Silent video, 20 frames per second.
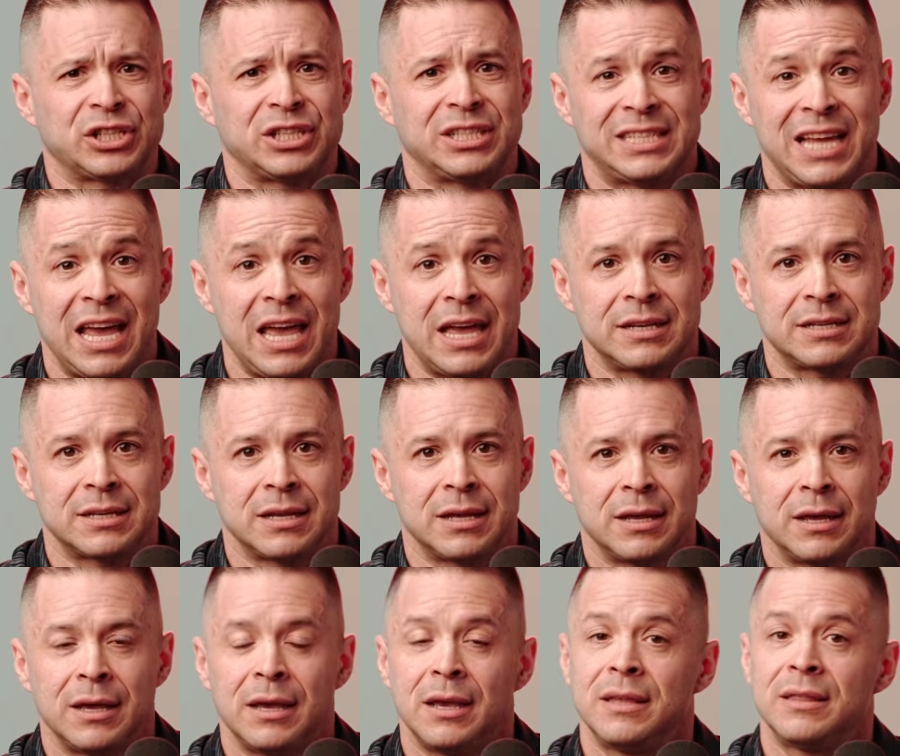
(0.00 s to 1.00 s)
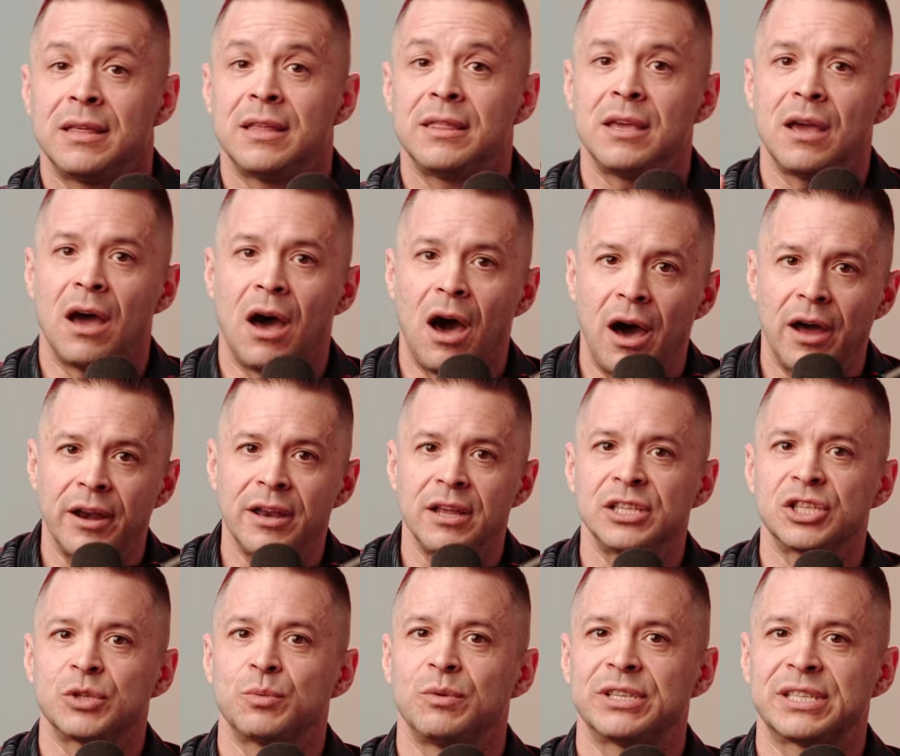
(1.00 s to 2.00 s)
intent, then the
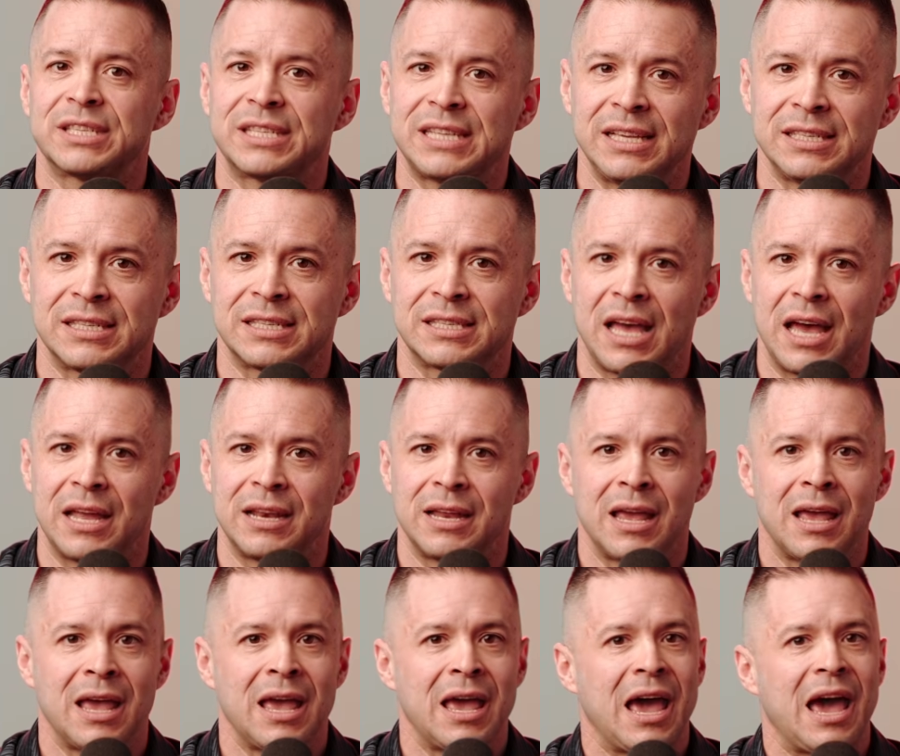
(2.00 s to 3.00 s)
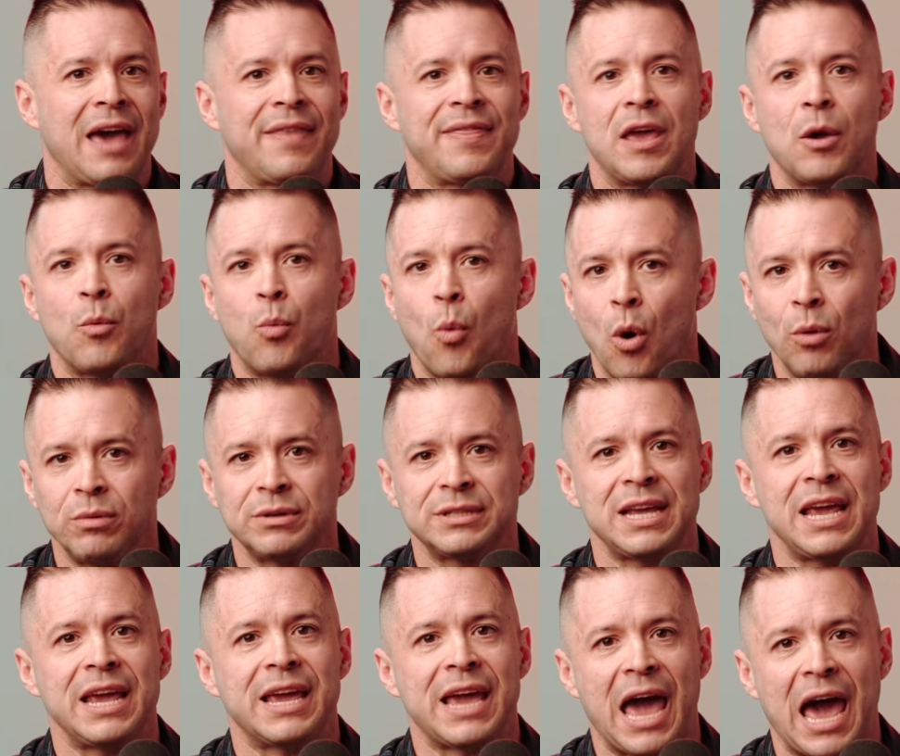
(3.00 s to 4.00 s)
audience will sense that and they won't
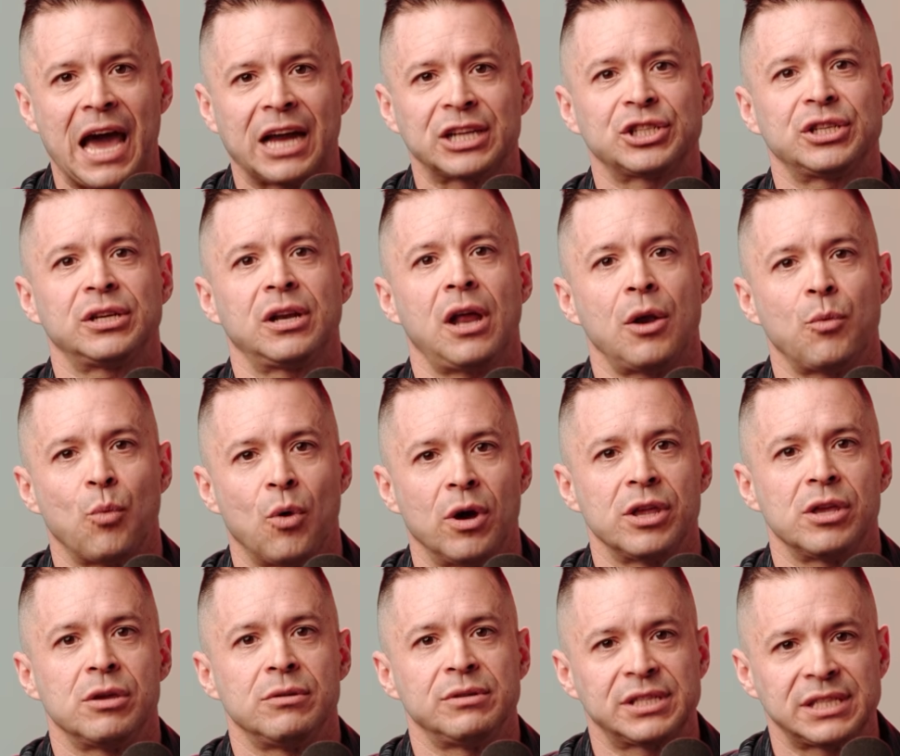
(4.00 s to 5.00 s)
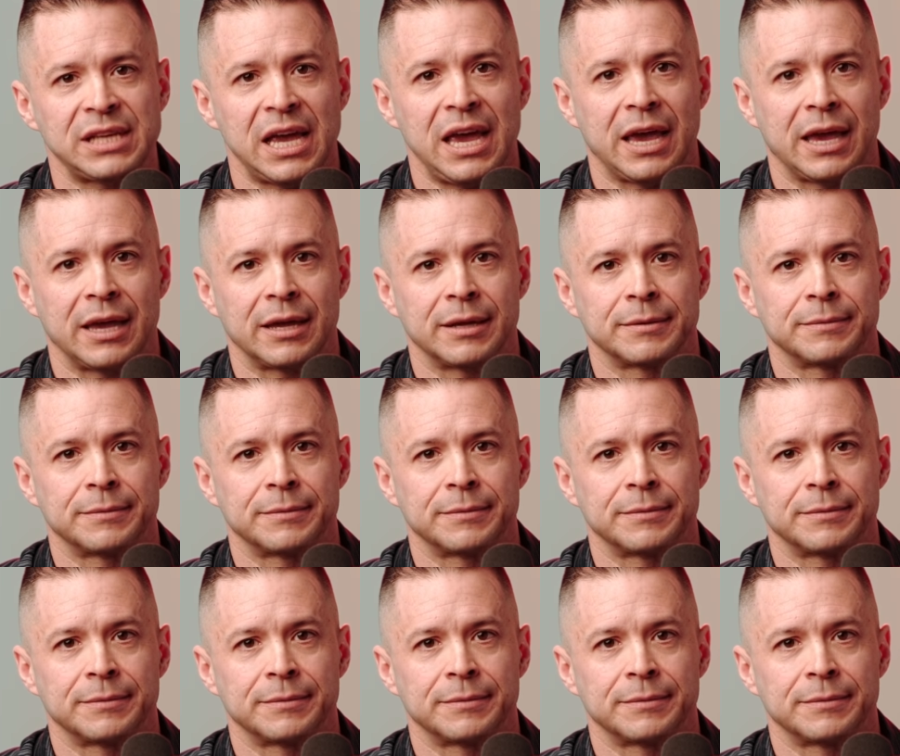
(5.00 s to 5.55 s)
take action on what you say.